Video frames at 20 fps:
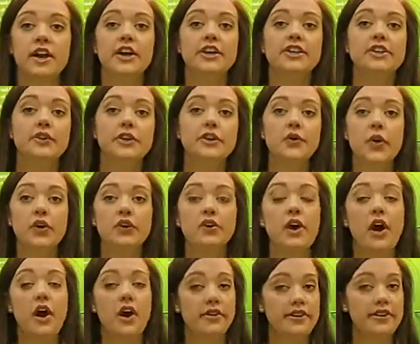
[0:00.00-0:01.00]
You can
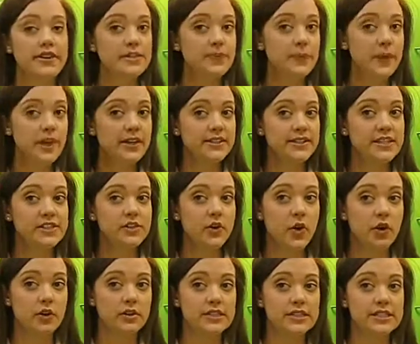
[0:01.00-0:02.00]
order all these plugs as
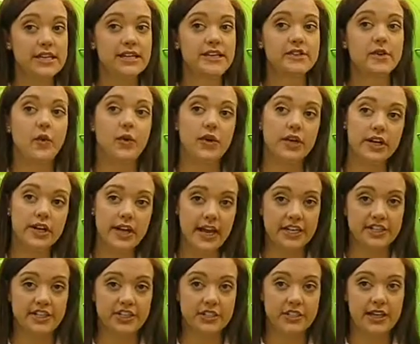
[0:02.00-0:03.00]
cord sets or
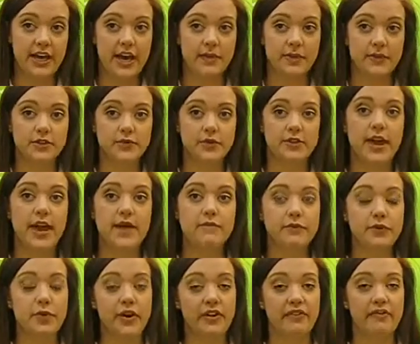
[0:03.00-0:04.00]
connection cables with
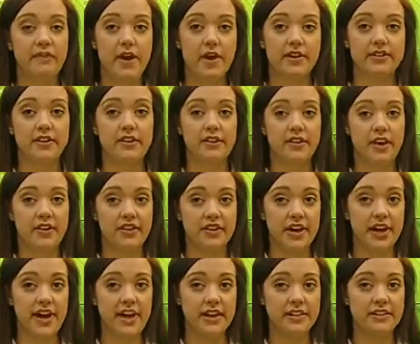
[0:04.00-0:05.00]
M12 males on the other
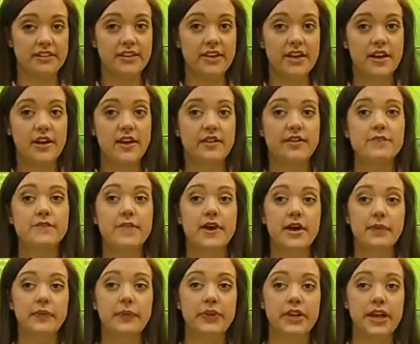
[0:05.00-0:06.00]
end. The
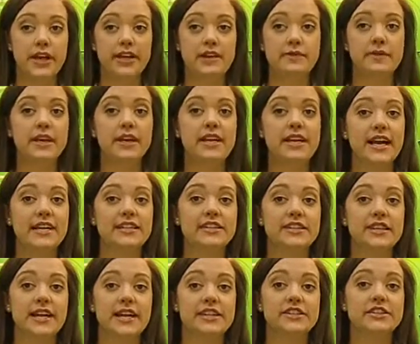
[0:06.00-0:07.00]
male plug can be
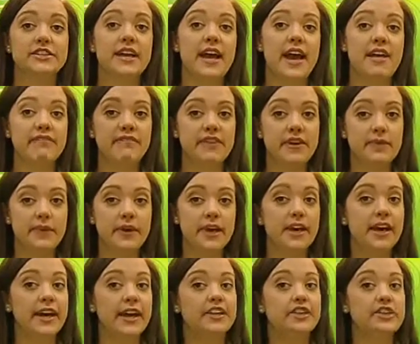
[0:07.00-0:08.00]
connected then to the
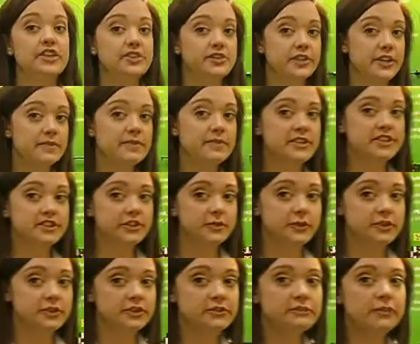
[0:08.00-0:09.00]
MVP Extreme
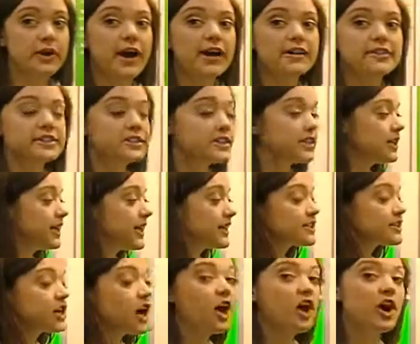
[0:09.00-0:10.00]
distribution box to
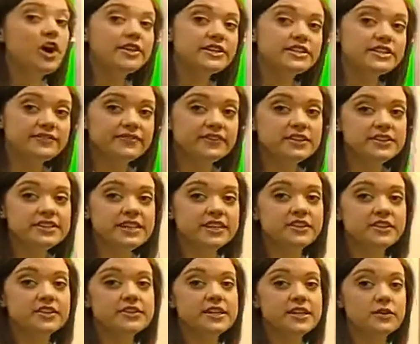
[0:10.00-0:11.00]
collect all the different
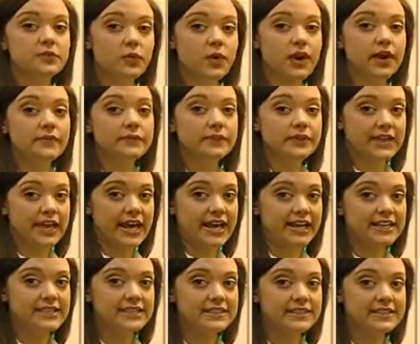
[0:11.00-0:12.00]
signals in one
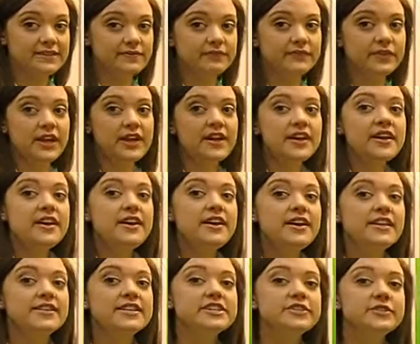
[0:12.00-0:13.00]
place.
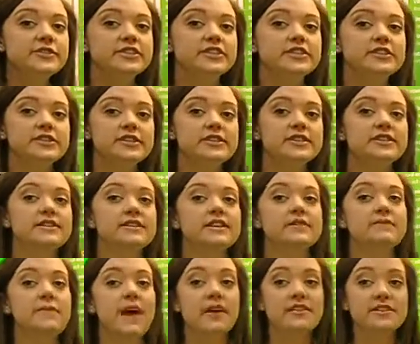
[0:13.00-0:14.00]
This reduces the
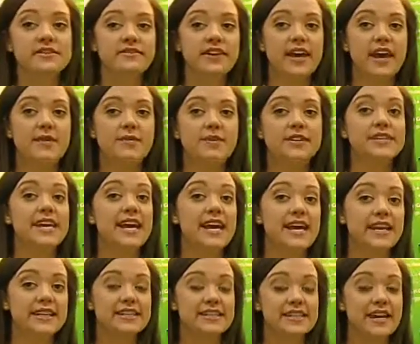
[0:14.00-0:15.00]
amount of cables
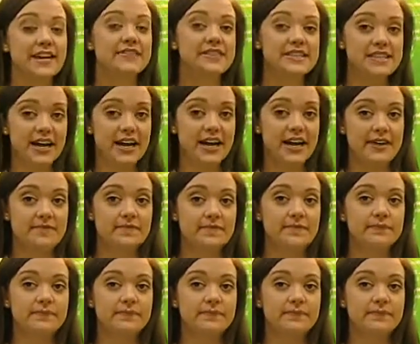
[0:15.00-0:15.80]
and saves time.